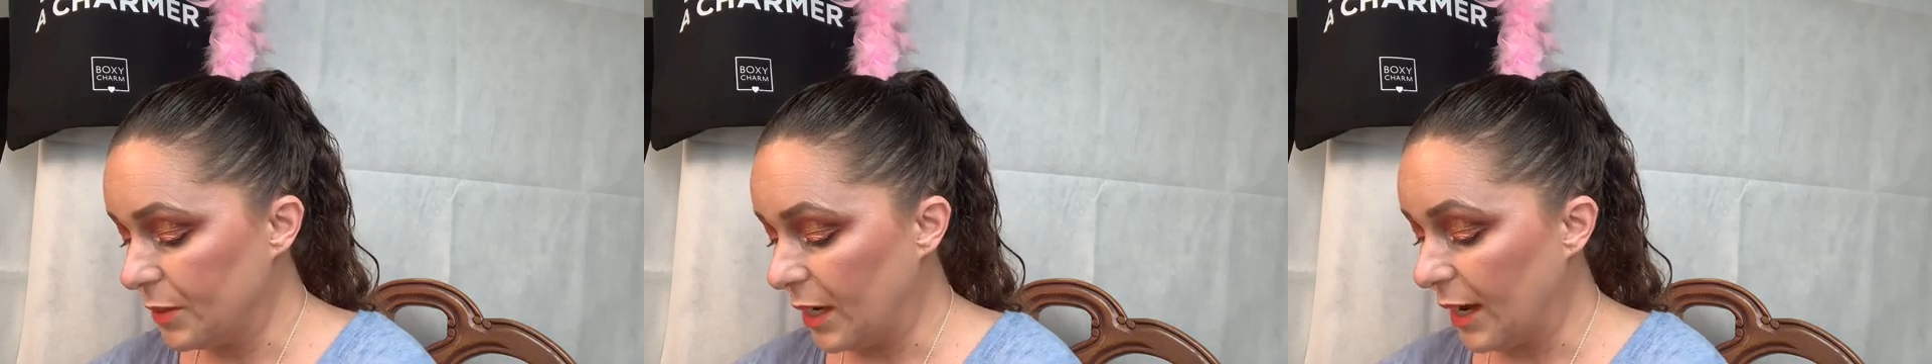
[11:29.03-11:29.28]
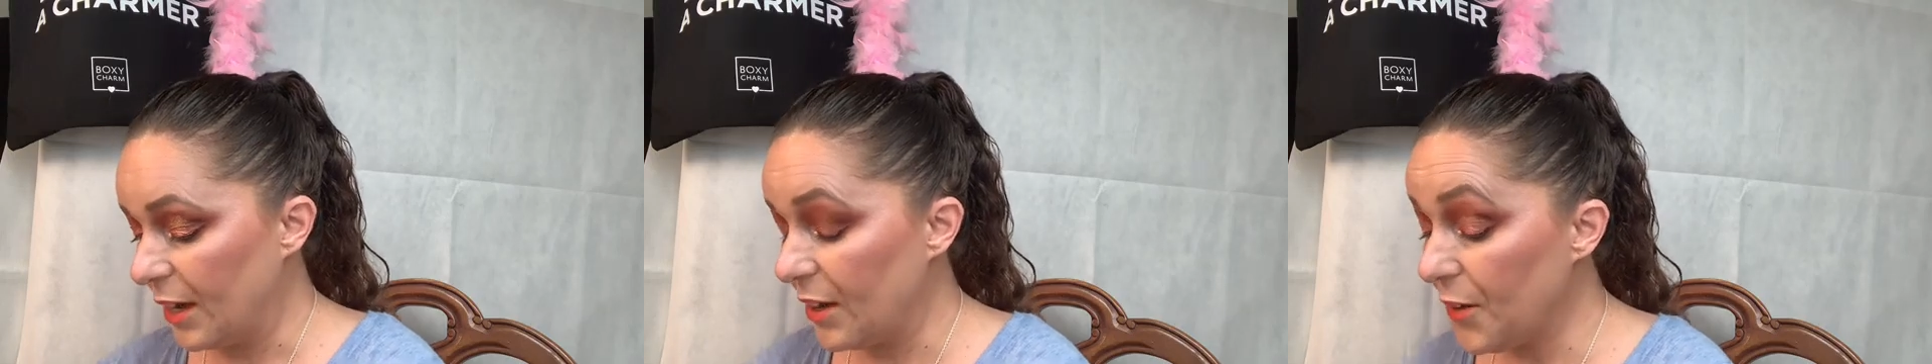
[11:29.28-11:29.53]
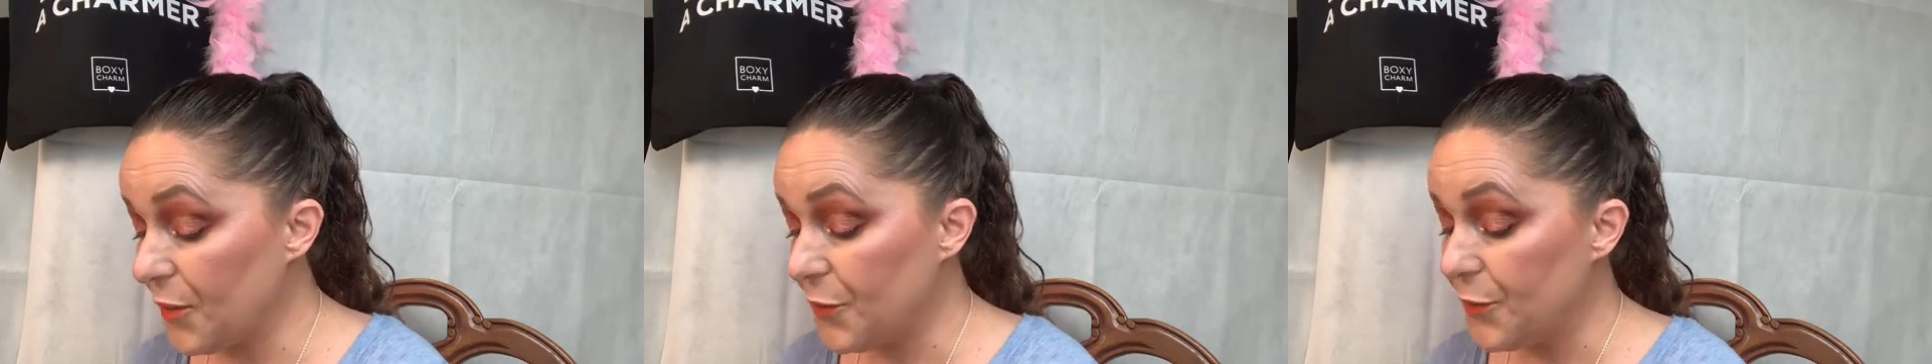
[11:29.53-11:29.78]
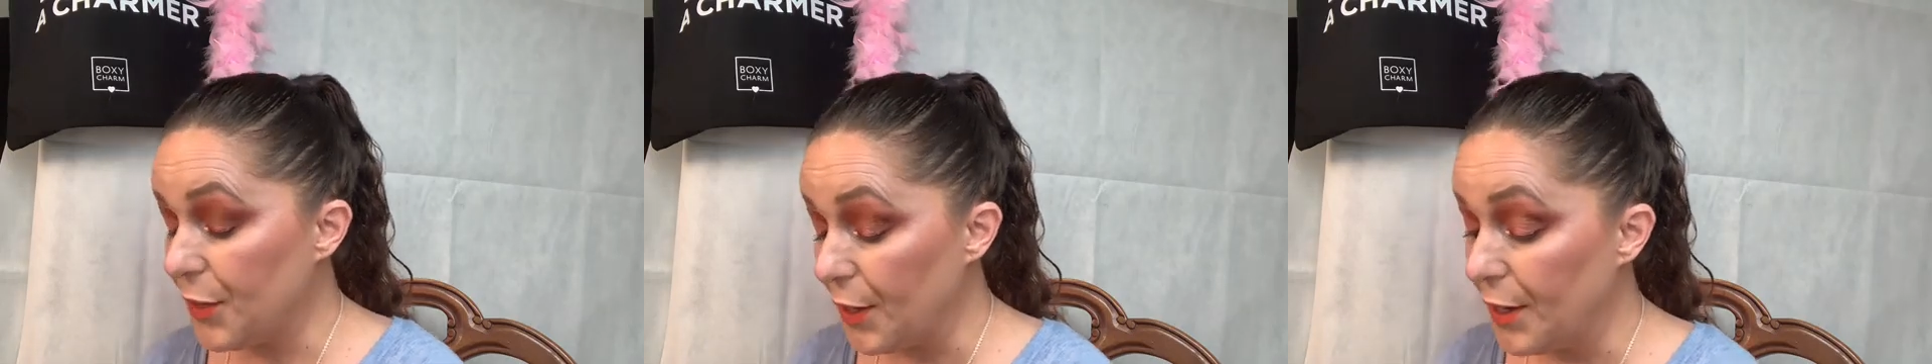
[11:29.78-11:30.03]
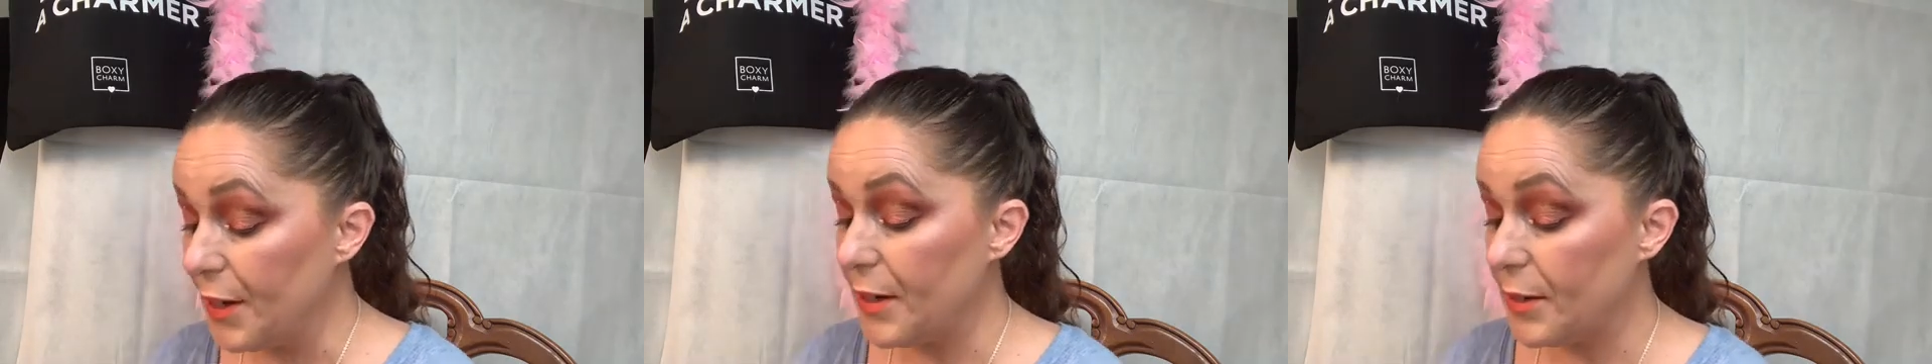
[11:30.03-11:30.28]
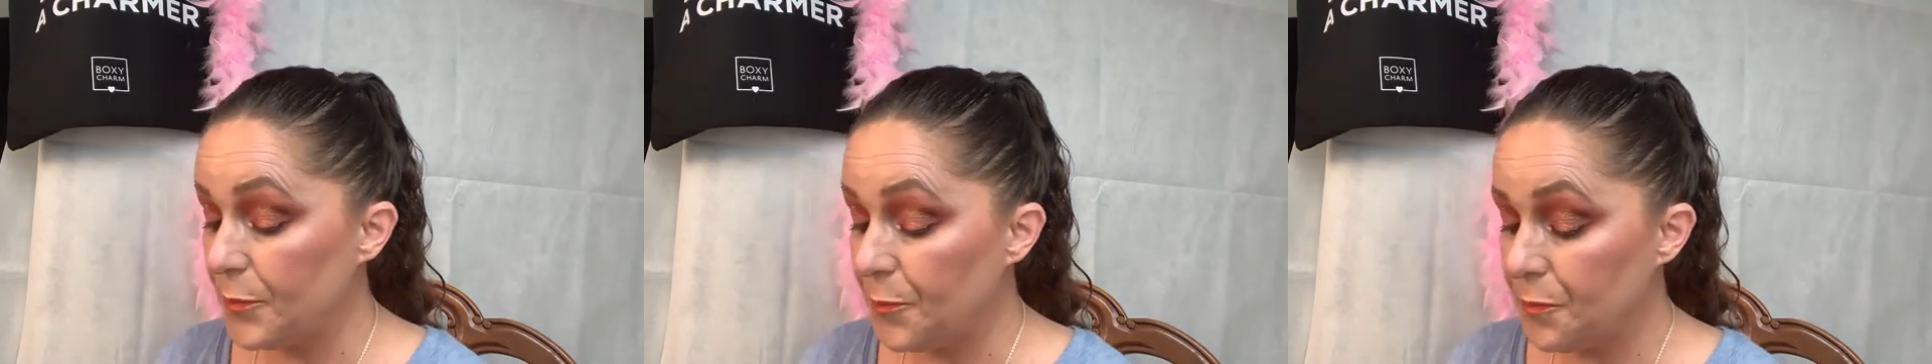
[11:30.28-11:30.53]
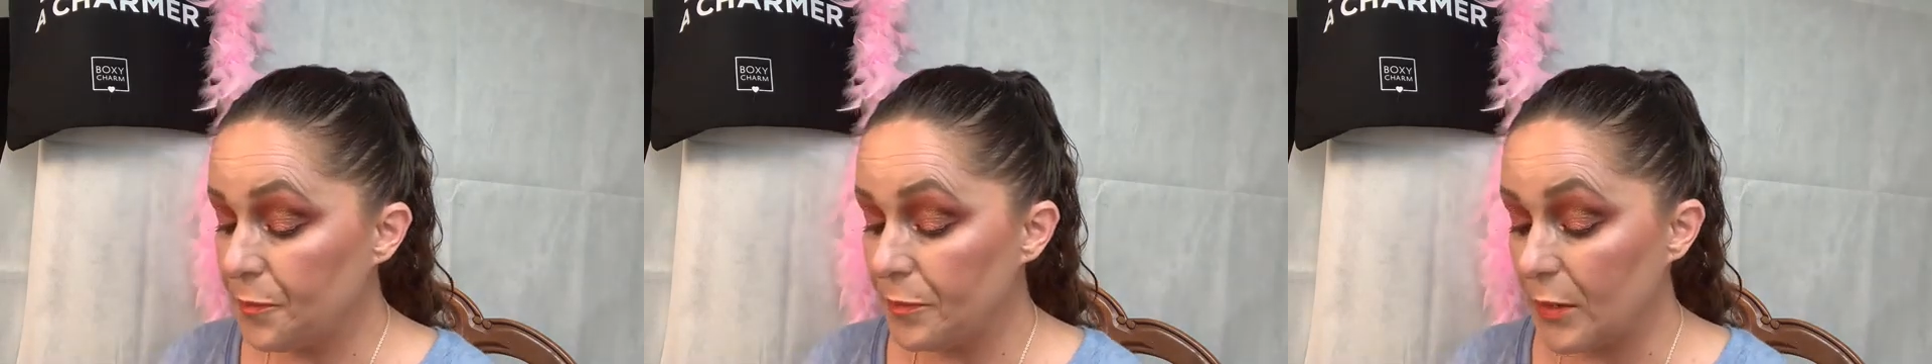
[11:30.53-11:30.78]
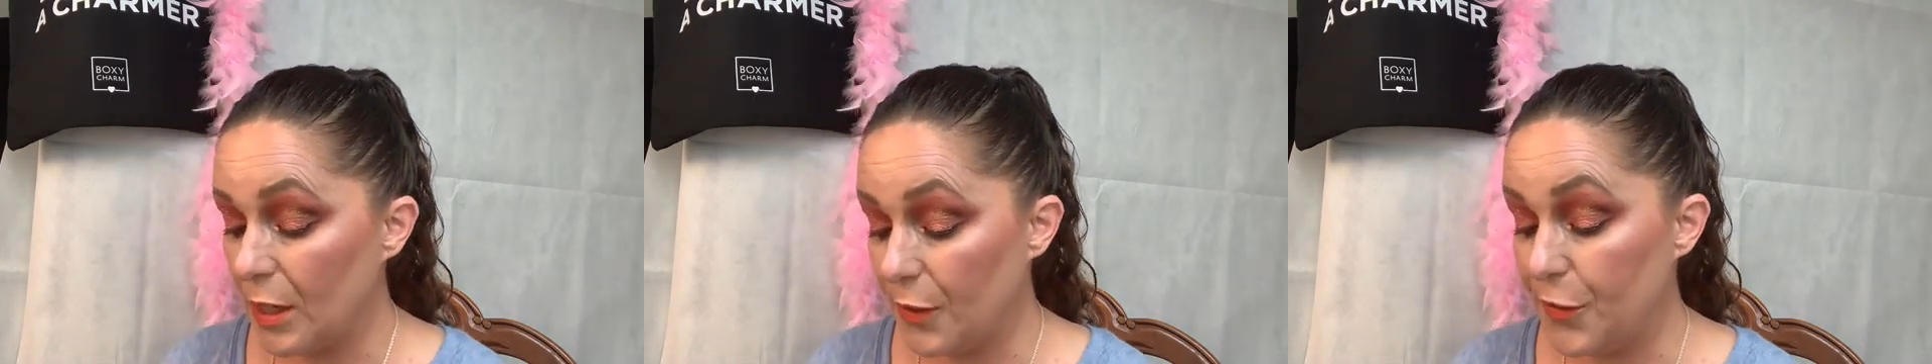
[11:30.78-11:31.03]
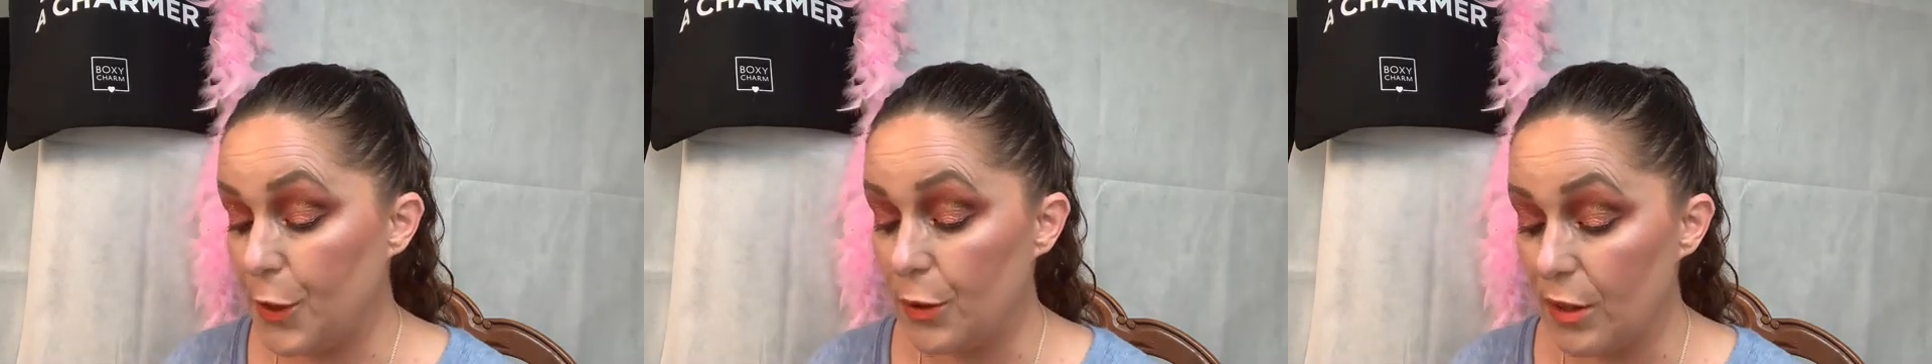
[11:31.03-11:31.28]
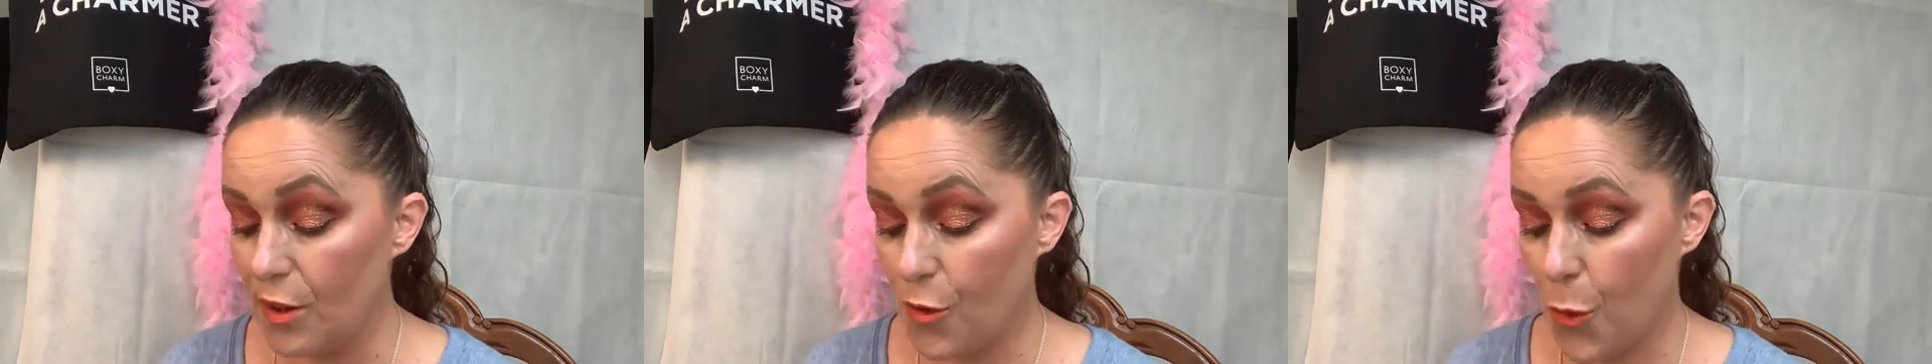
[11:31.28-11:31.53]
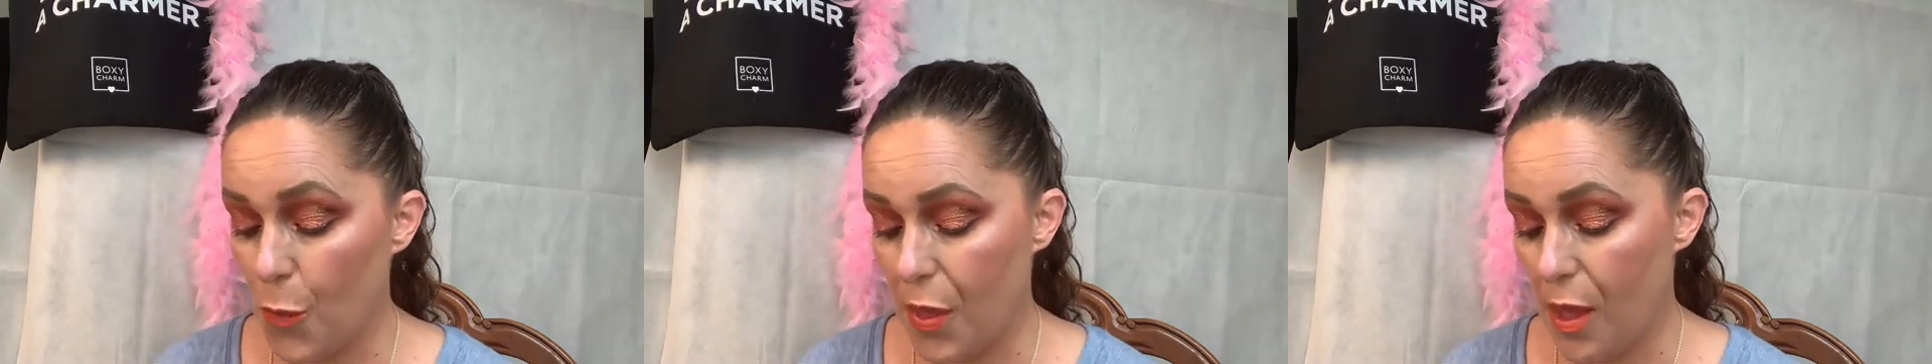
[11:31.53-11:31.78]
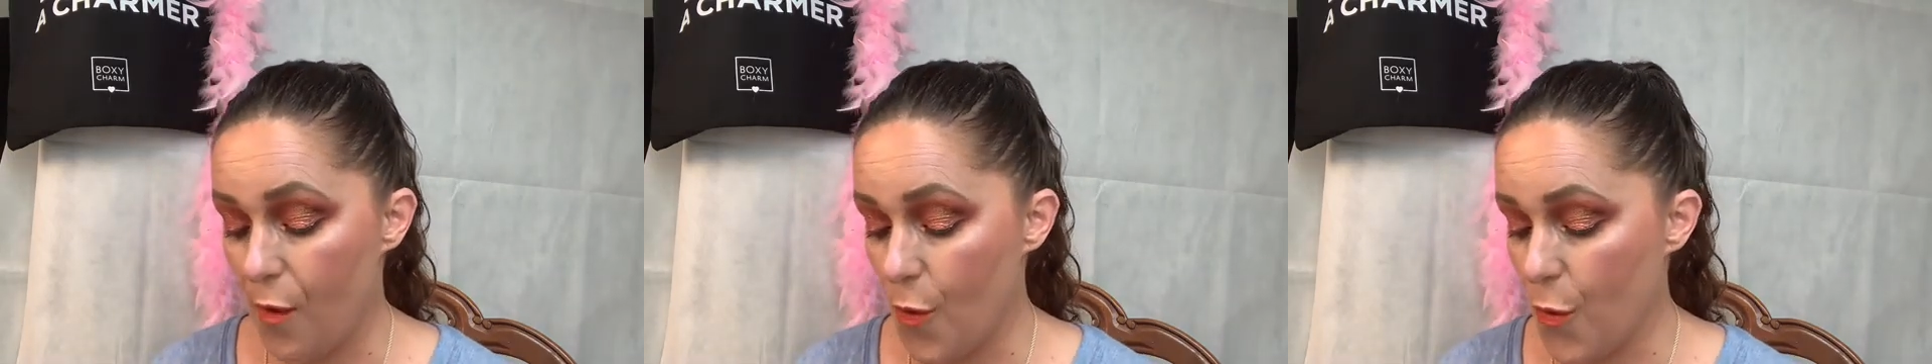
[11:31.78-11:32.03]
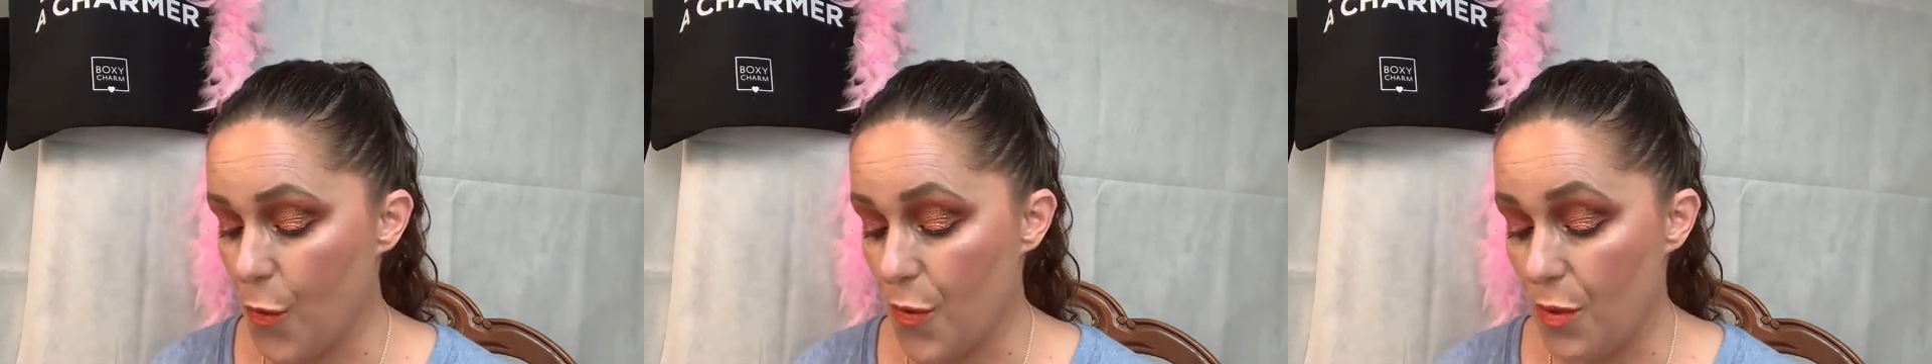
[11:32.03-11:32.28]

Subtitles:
I have done a few looks with these,